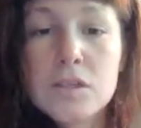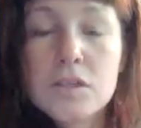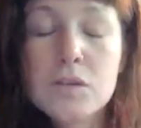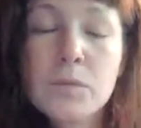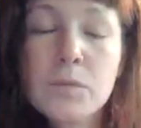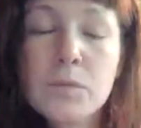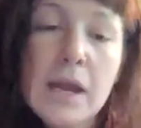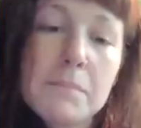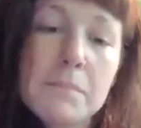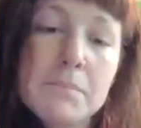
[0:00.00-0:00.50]
So
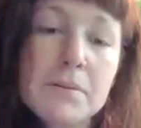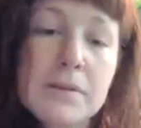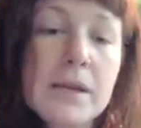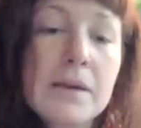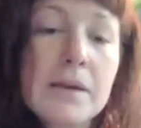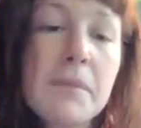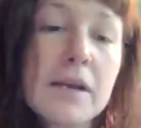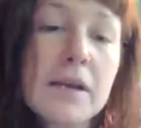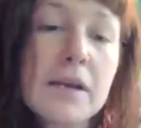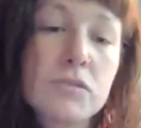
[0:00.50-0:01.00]
when I play
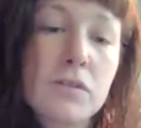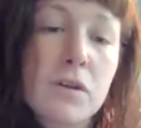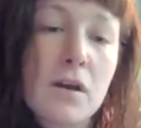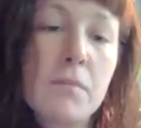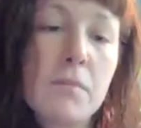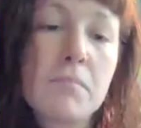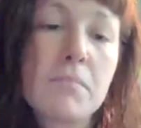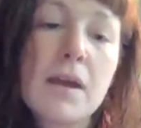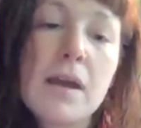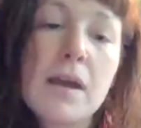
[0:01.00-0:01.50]
my
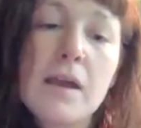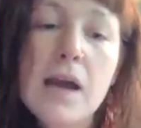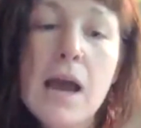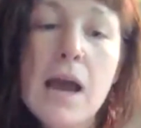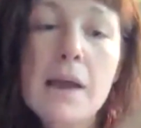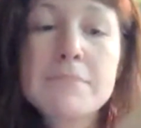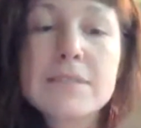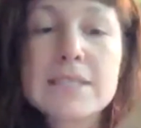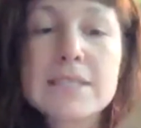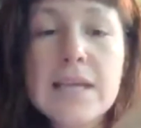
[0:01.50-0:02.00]
drum,
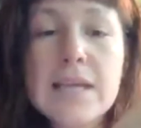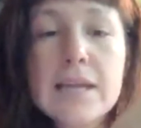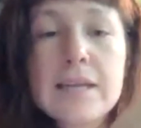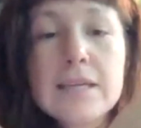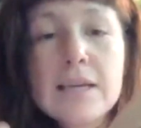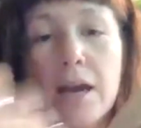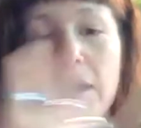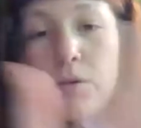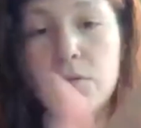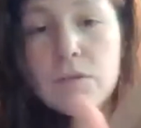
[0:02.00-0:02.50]
I'm
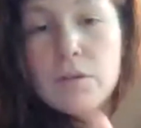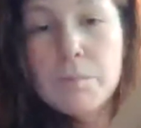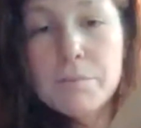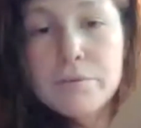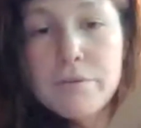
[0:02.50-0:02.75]
sending out the